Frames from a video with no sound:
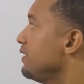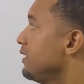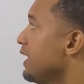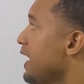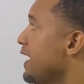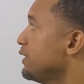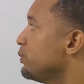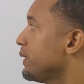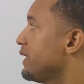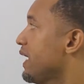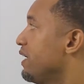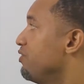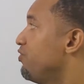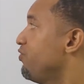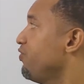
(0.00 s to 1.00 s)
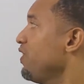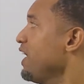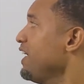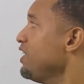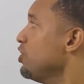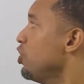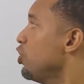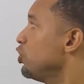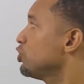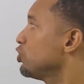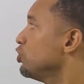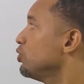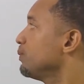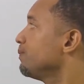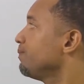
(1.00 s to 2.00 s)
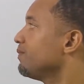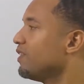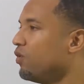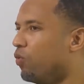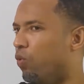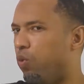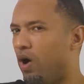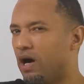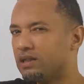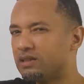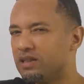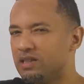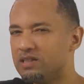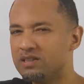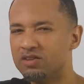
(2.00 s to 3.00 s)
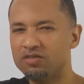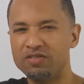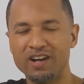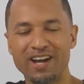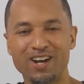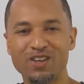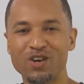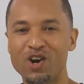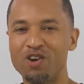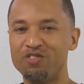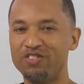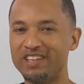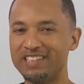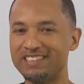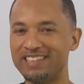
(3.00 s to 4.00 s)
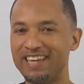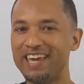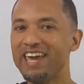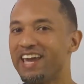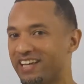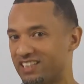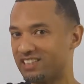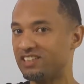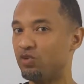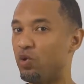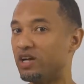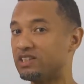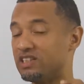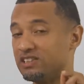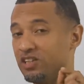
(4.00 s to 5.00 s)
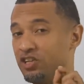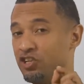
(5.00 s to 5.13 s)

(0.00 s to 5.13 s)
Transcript: Guys, we can find out what is the value of this x, what is the